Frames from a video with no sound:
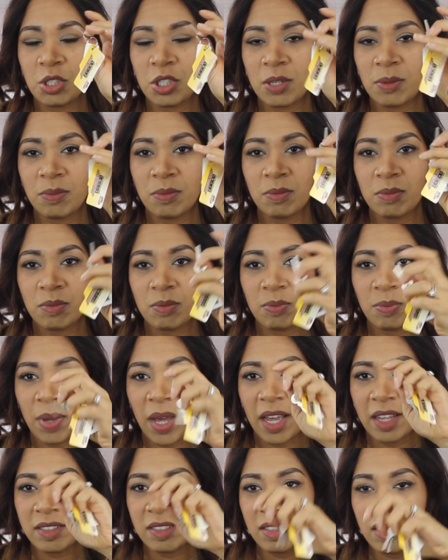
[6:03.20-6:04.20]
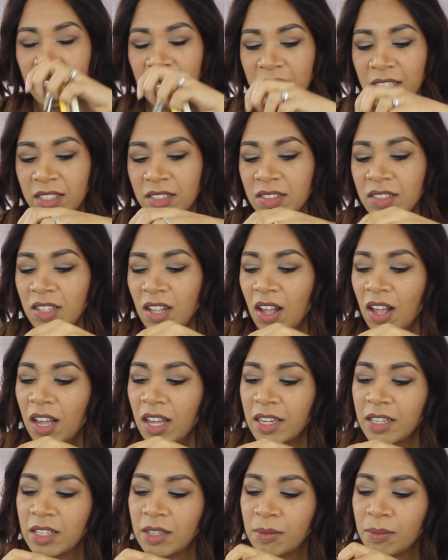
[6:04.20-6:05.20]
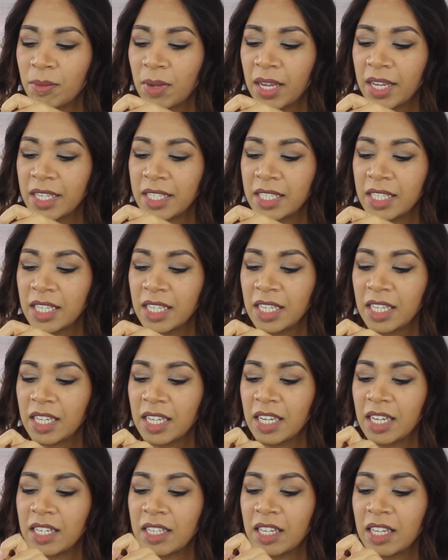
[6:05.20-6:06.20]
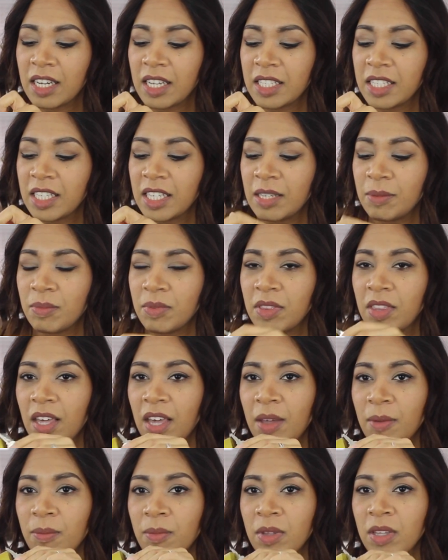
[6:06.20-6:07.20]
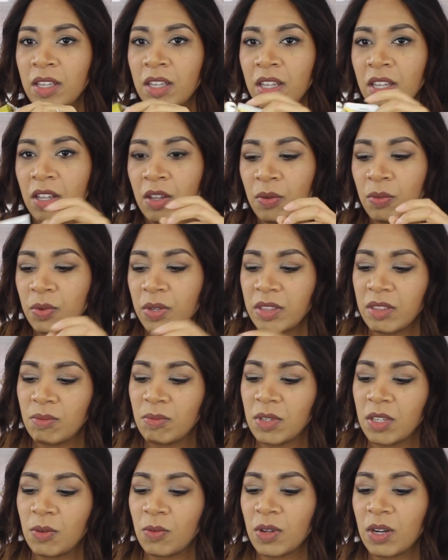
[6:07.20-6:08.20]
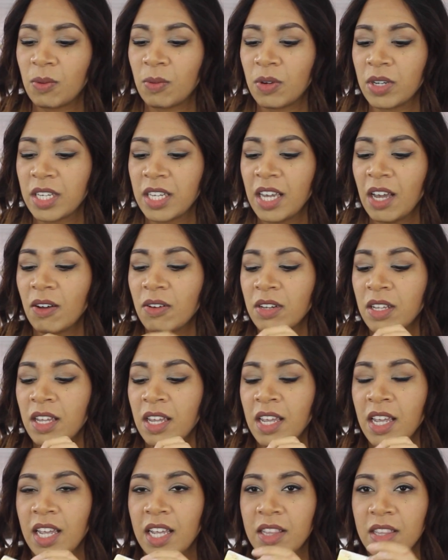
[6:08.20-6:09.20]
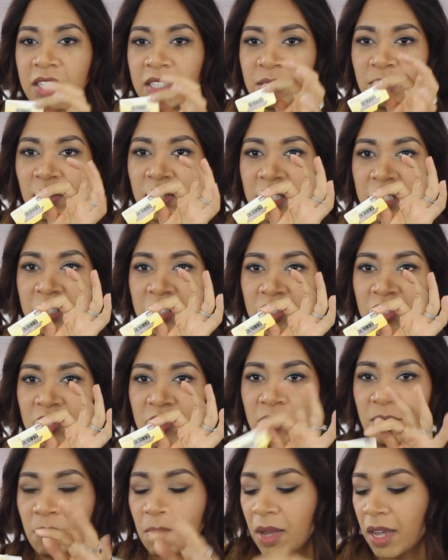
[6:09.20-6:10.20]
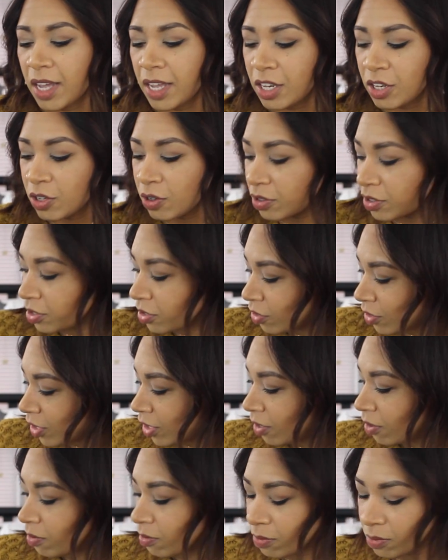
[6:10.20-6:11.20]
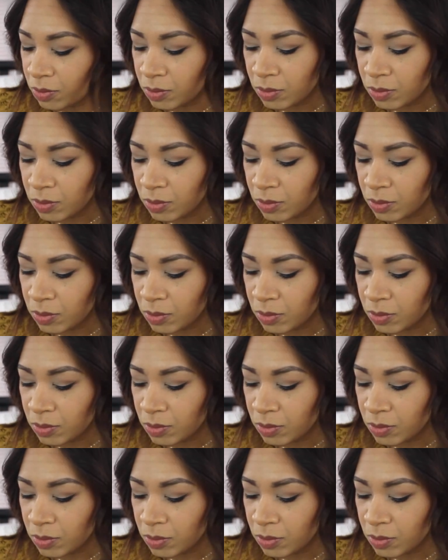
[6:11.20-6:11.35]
gym pass things on my key, and then I keep them with me when I'm working out. And this one is to my yoga studio.